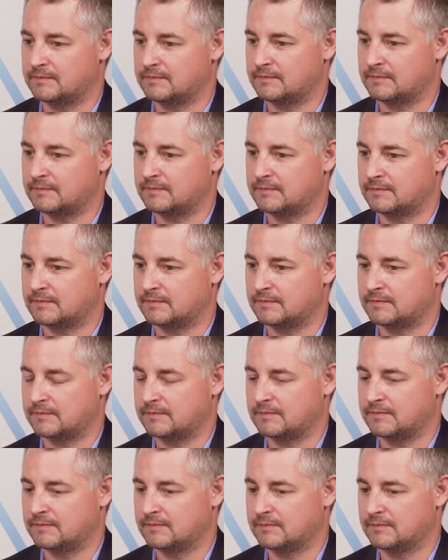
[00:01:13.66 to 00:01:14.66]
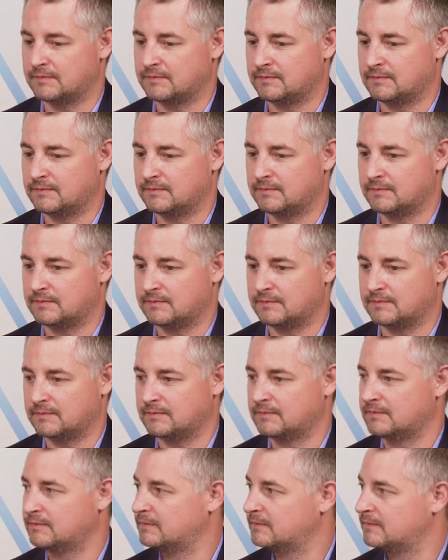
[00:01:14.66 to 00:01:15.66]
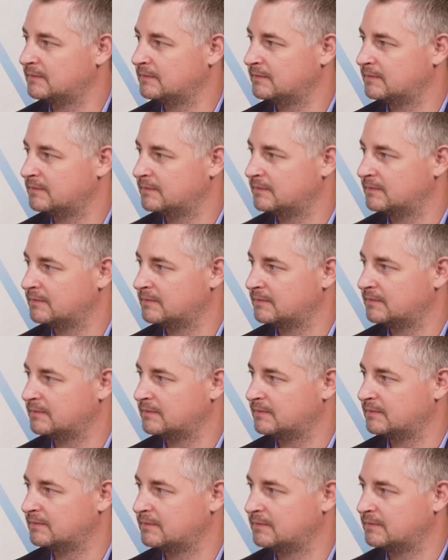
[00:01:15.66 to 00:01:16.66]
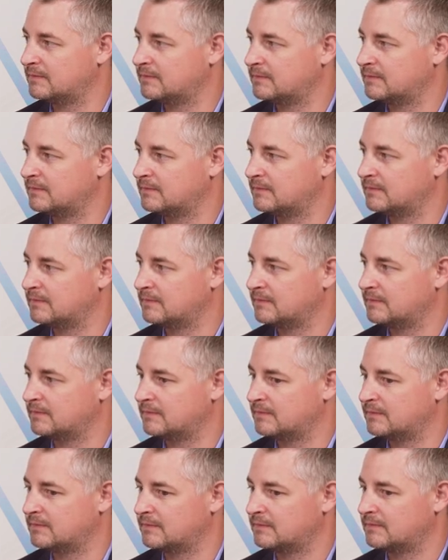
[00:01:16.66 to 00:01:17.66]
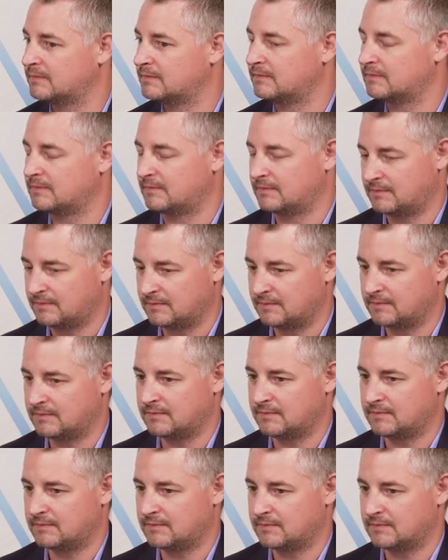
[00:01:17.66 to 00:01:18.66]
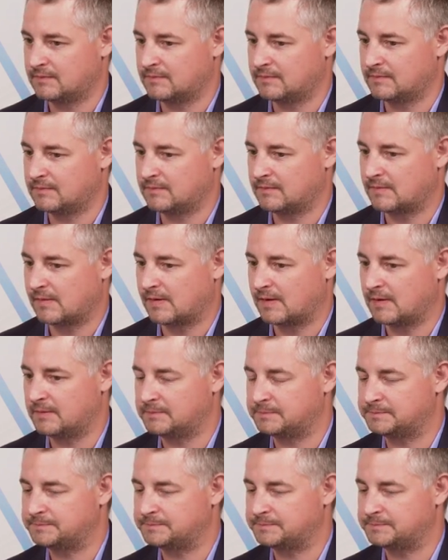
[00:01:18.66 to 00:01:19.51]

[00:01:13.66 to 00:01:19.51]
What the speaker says: (silent)